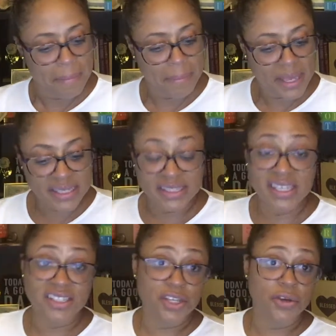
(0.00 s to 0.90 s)
Miss
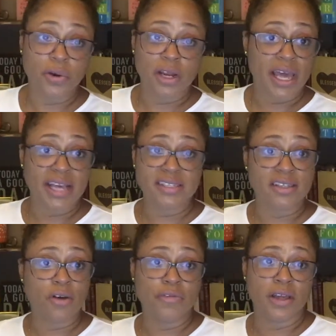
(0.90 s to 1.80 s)
Insecure lacks
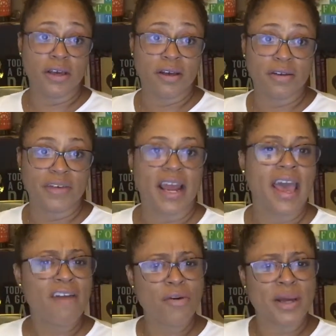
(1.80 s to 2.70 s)
self-love. And I
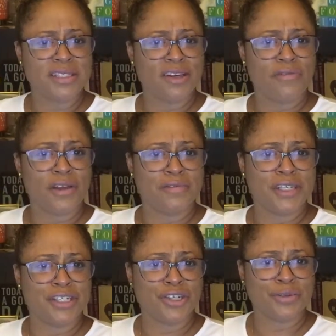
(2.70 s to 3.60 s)
have on my
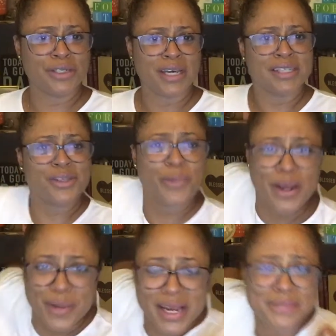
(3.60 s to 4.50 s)
self-love t-shirt today. So
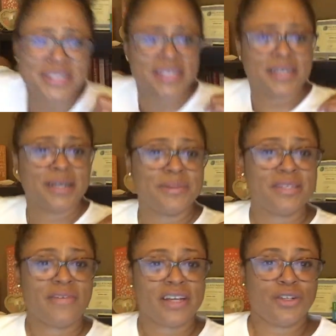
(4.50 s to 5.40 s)
wait a minute, let me see
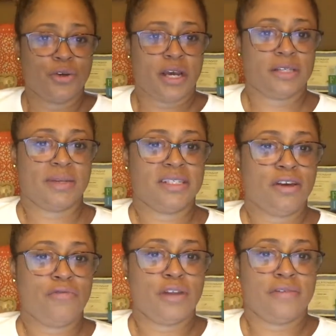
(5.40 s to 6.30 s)
if I can show you guys my
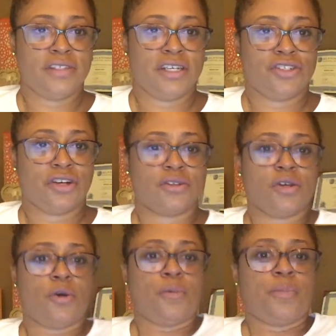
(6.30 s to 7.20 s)
self-love t-shirt.
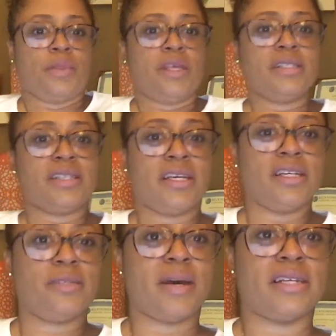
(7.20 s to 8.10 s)
So this
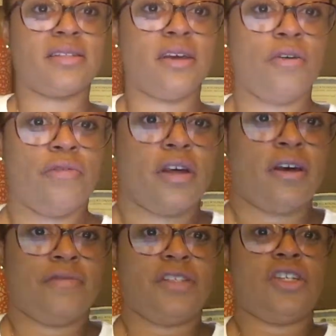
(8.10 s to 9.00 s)
is my
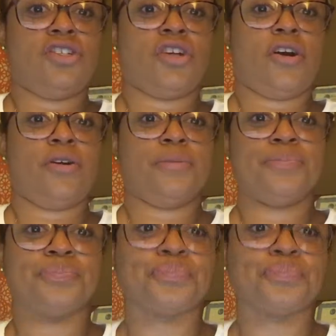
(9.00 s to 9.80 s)
self-love t-shirt.